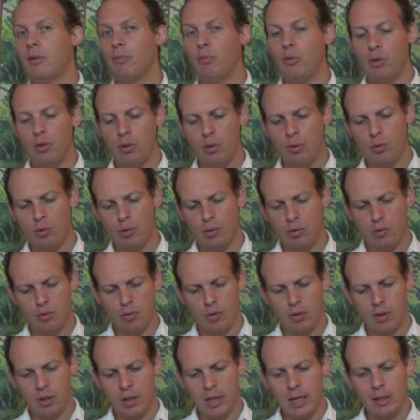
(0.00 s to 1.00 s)
And when
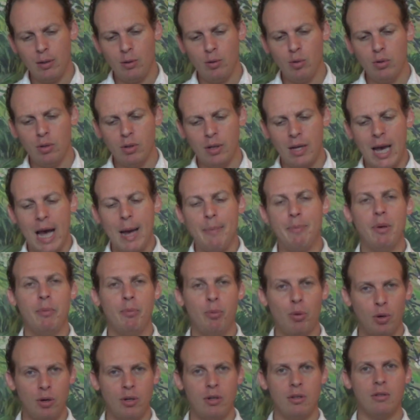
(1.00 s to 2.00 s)
you get to a happy
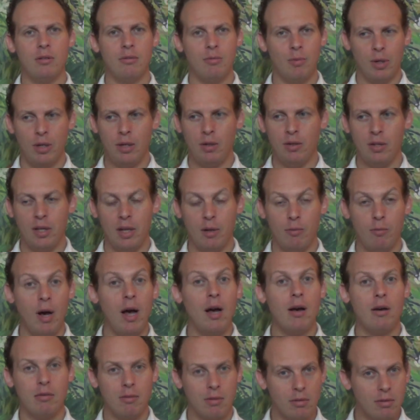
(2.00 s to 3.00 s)
point where you're like,
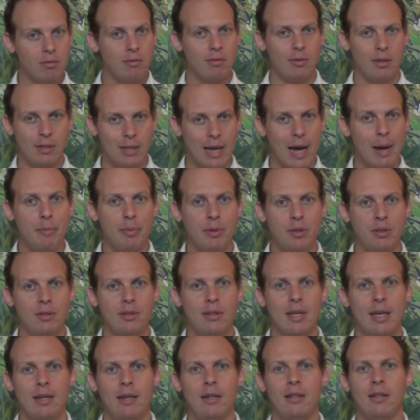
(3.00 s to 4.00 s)
wow, this app is
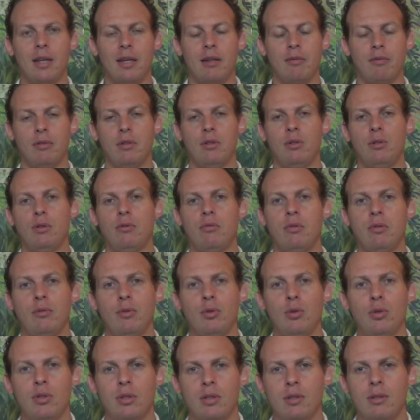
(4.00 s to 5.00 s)
getting like really good reviews